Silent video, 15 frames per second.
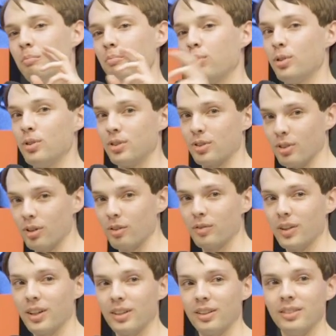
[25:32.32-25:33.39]

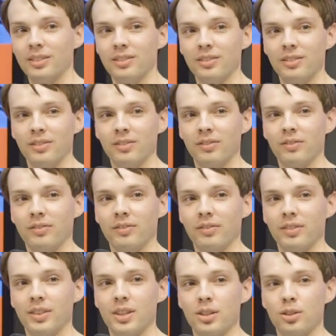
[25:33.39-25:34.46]
preserving
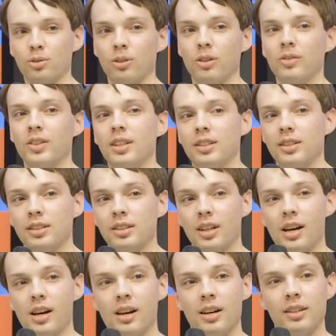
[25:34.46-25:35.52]
sort of this,
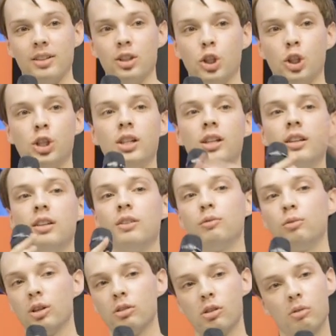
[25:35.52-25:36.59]
uh, this sheen of
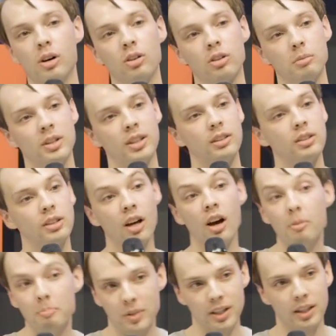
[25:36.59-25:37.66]
we're a welcoming
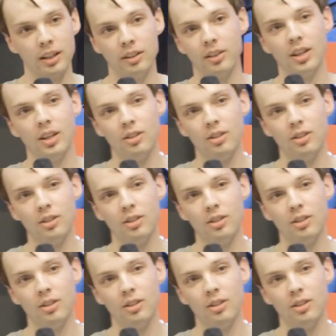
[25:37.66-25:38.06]
company.